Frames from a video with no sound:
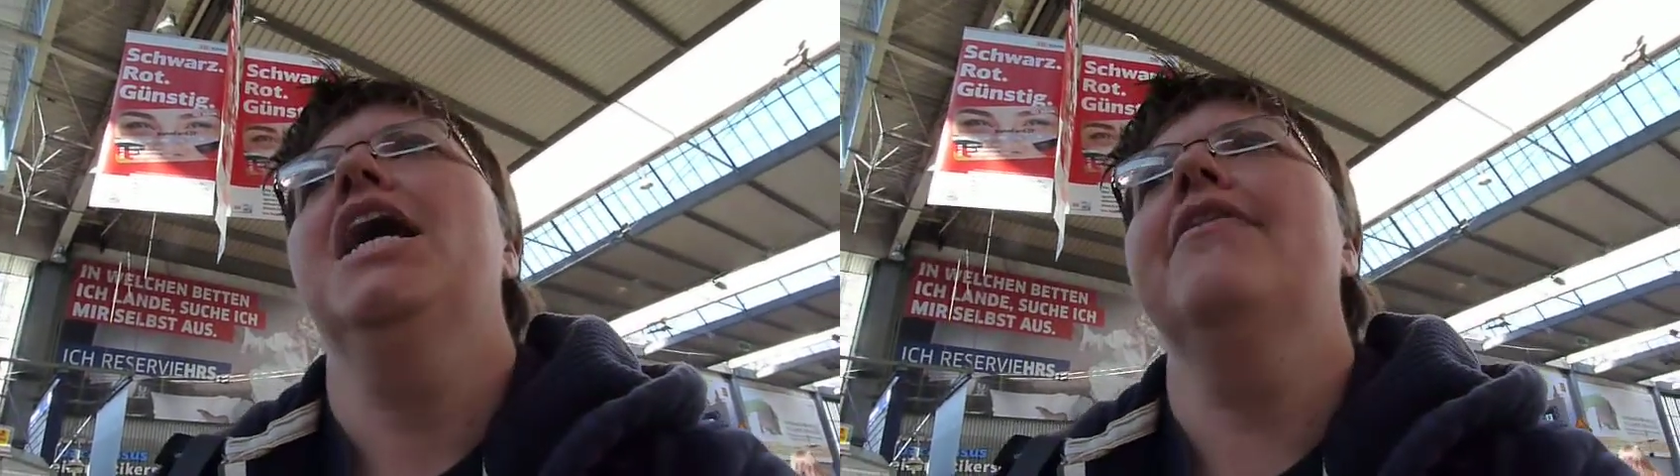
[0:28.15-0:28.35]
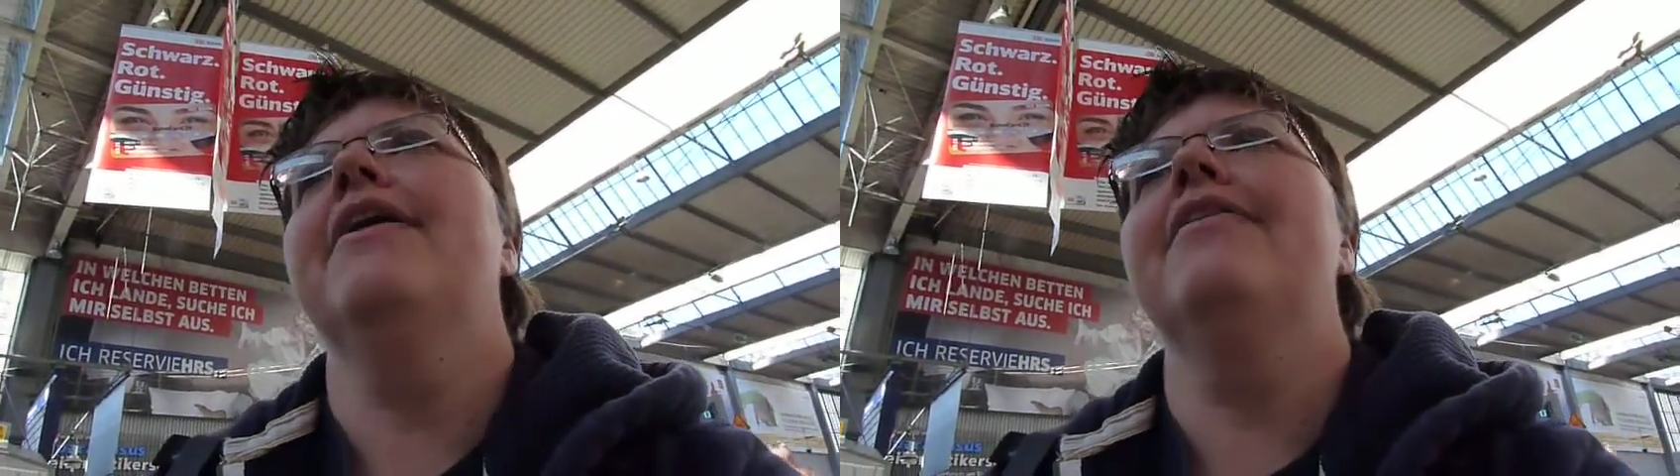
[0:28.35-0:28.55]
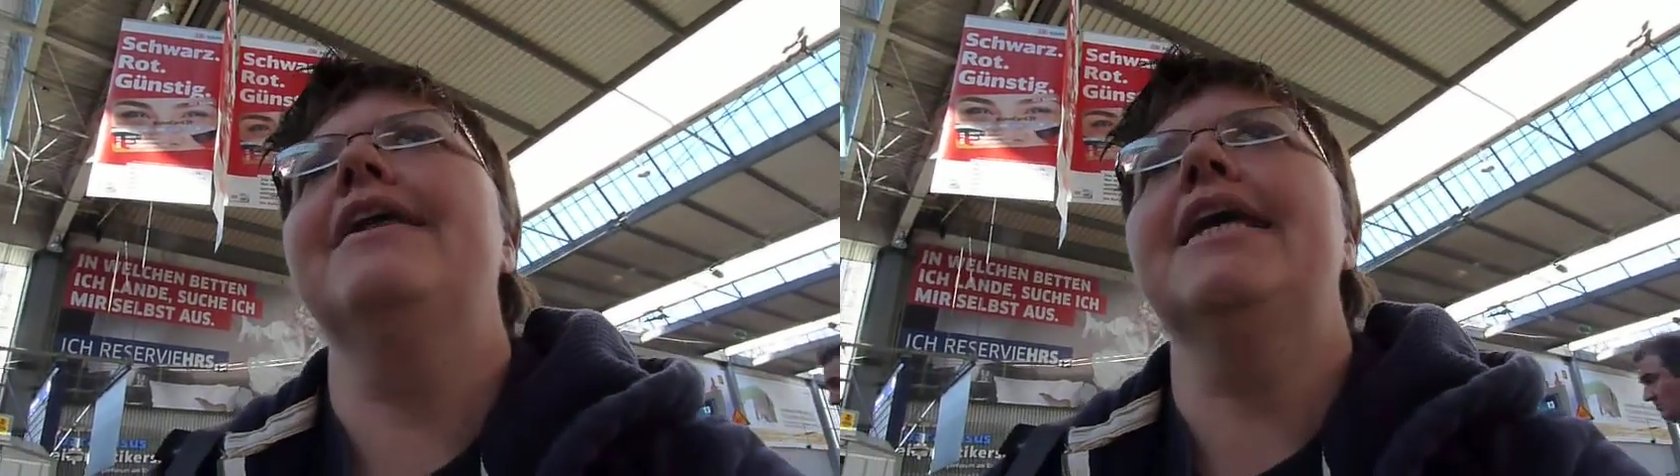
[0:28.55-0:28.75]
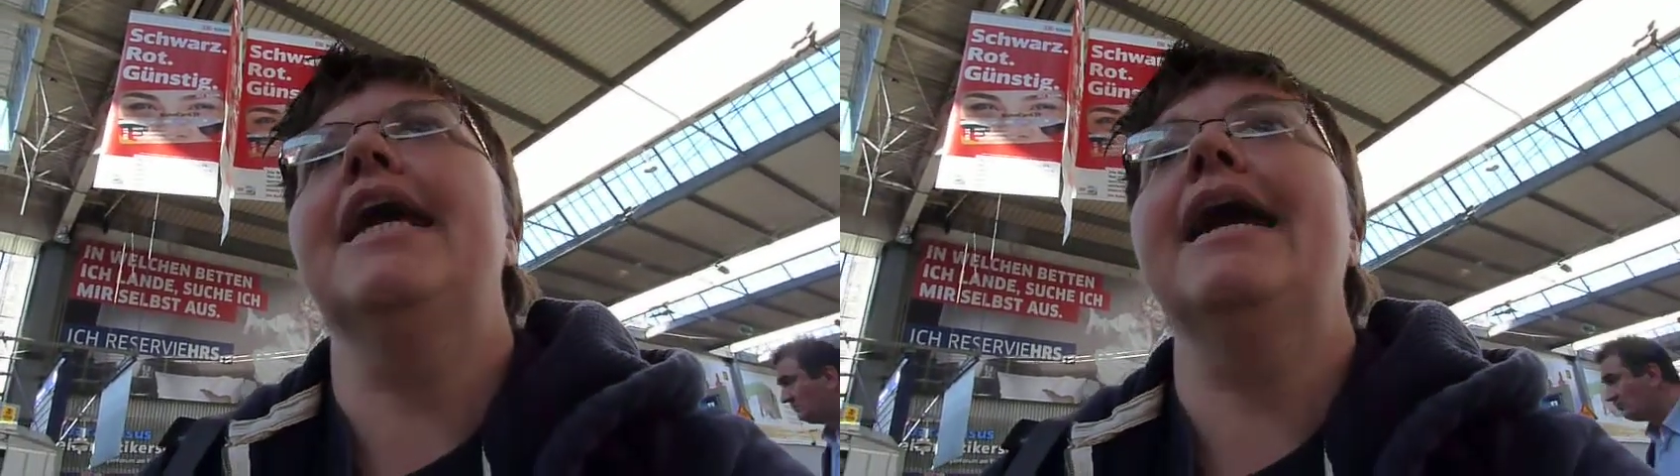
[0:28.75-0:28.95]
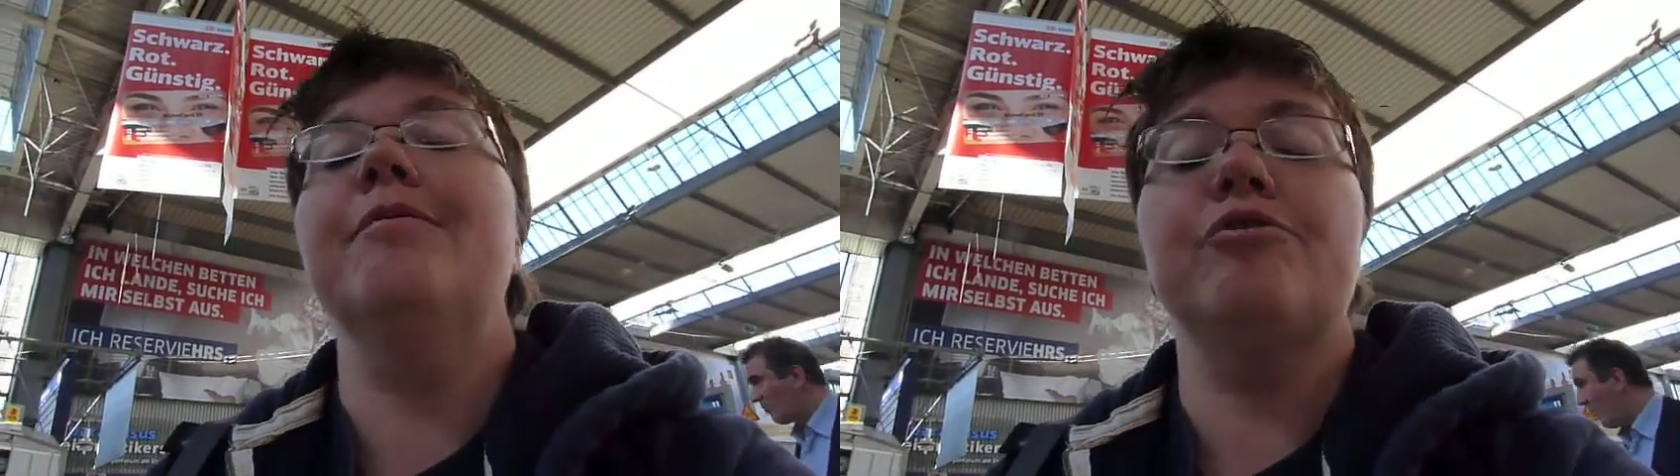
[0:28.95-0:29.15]
and then
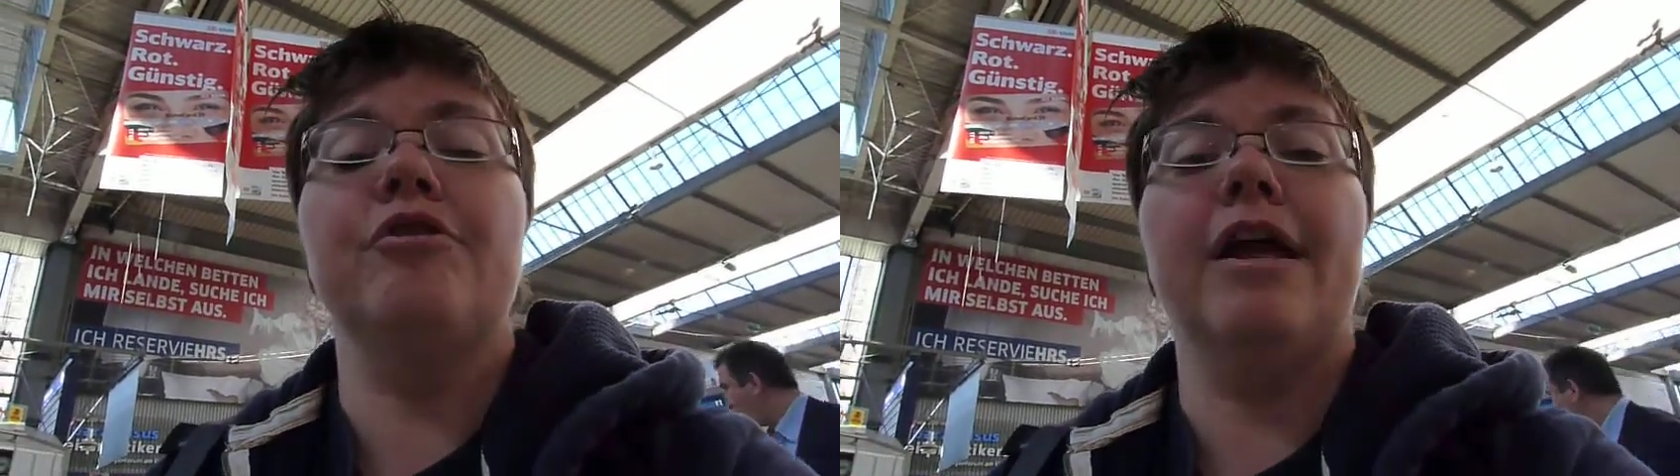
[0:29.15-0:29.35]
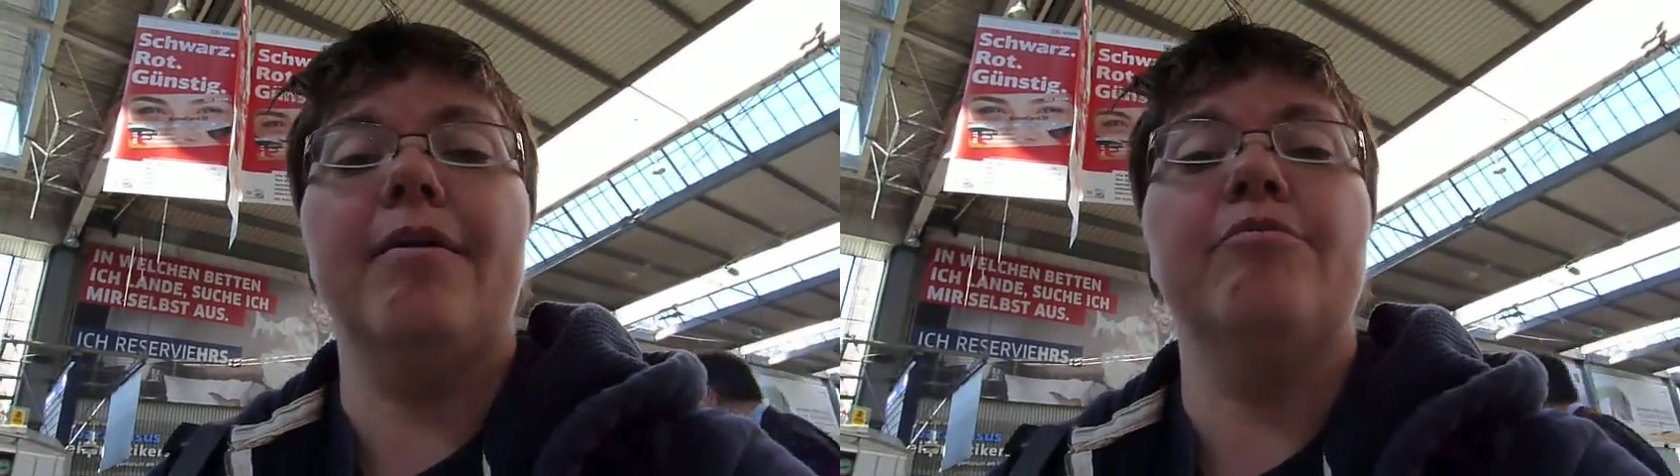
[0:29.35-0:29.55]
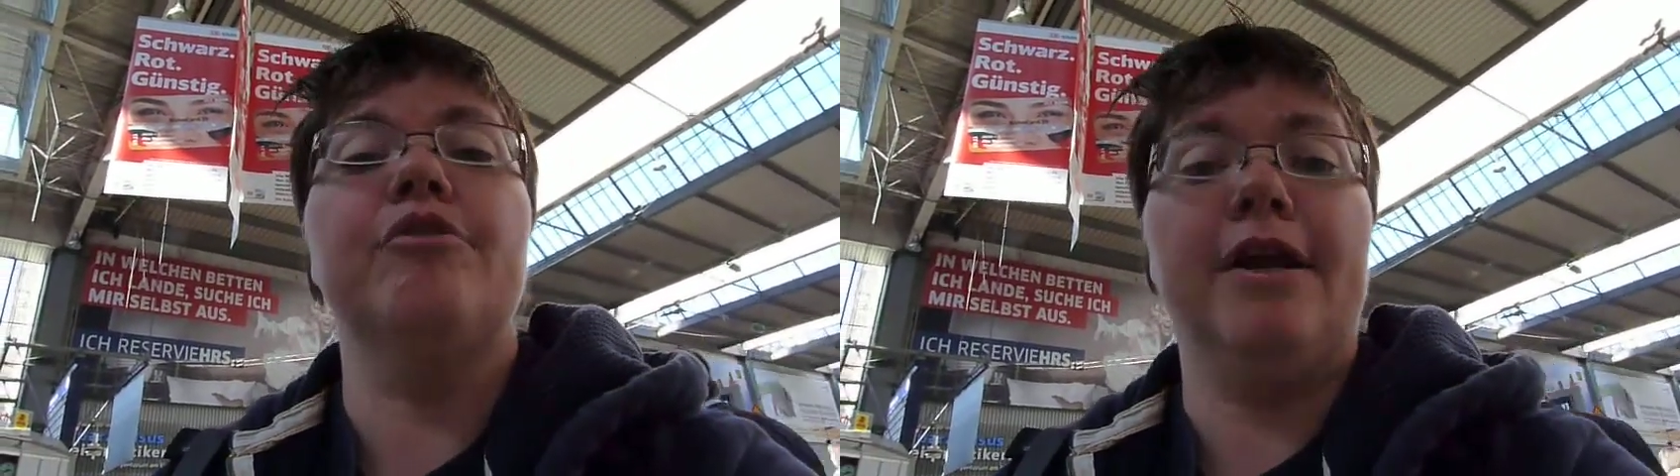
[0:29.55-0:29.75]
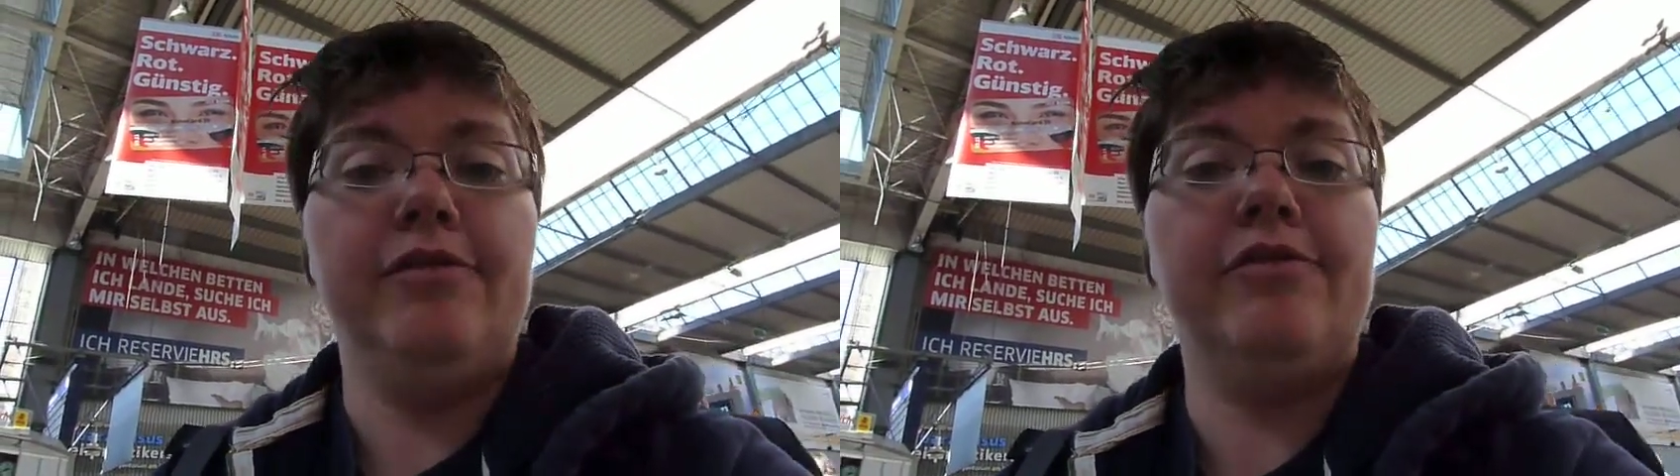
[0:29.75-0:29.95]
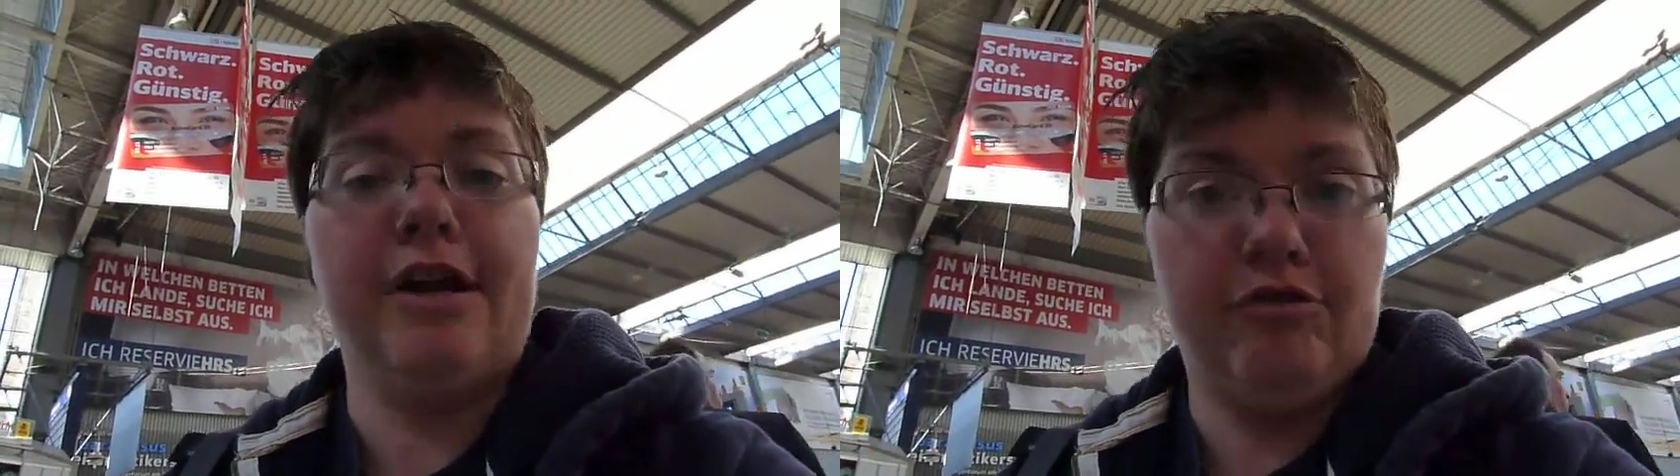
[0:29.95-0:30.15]
the Amsterdam
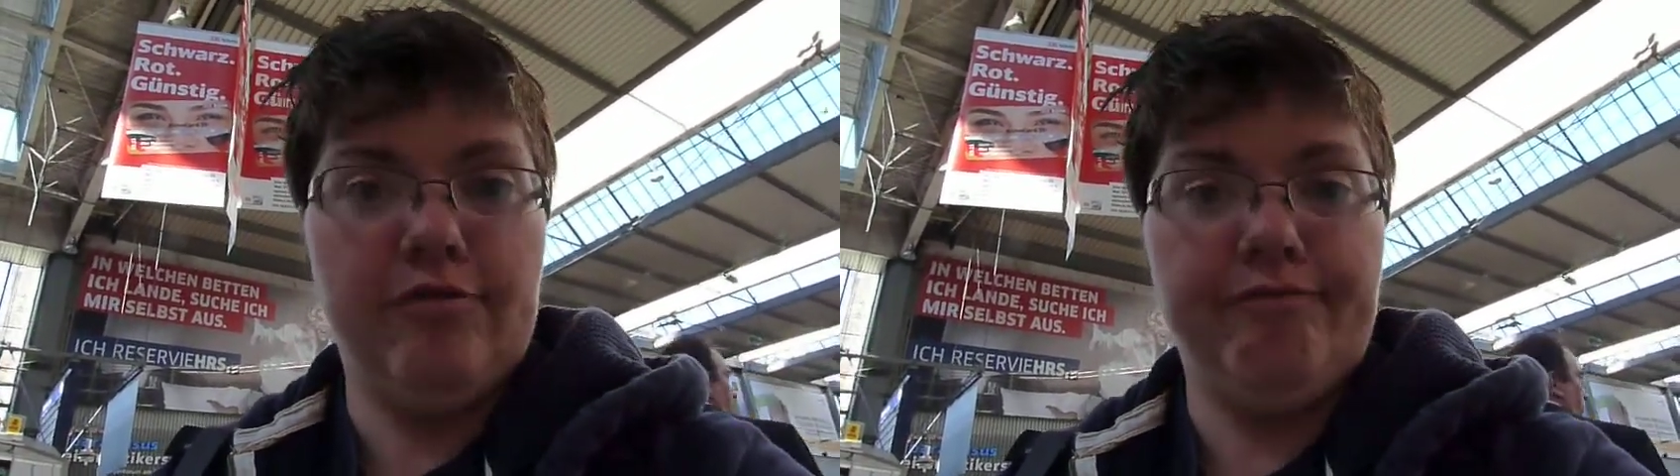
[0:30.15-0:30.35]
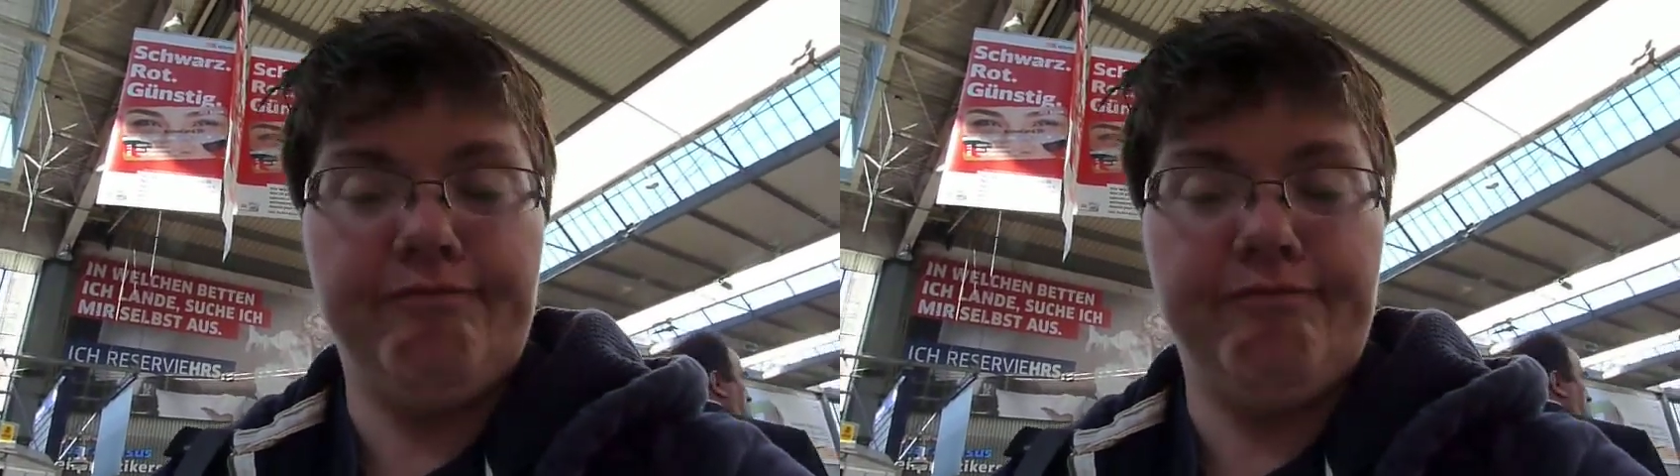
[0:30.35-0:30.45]
train station.